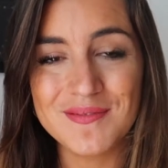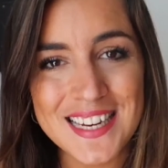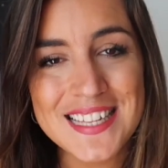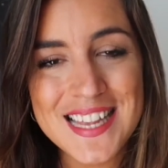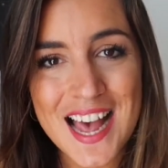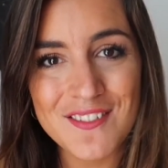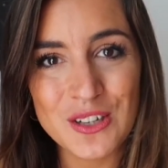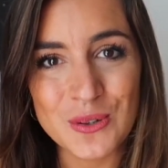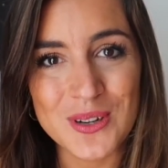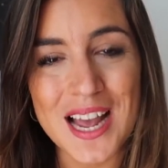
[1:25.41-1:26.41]
Let's have a
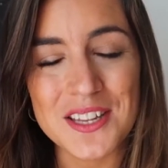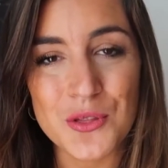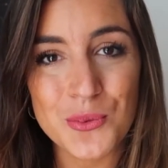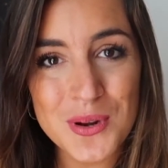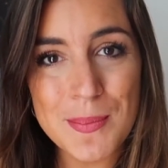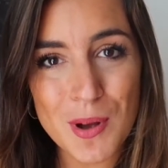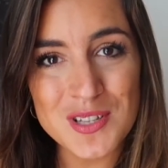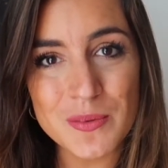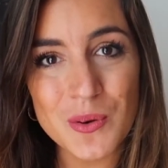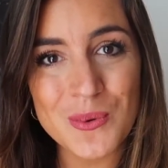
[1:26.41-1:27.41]
look at the three
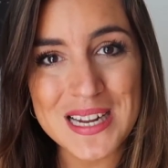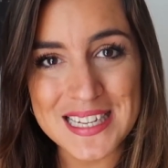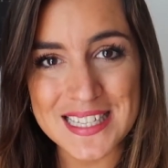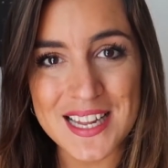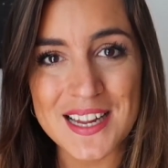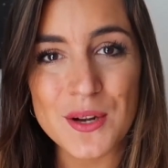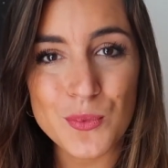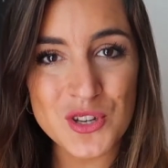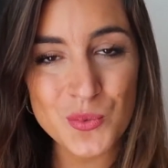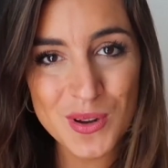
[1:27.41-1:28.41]
possible ways in
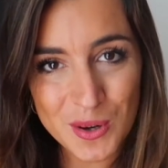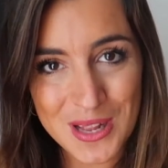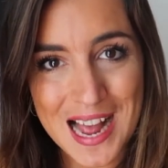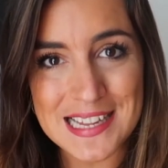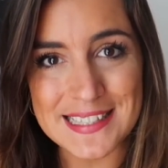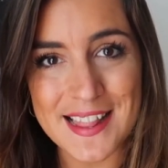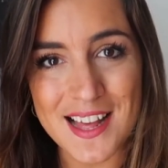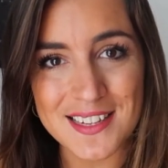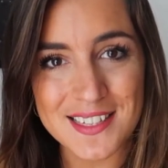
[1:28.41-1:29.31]
which we could ask that.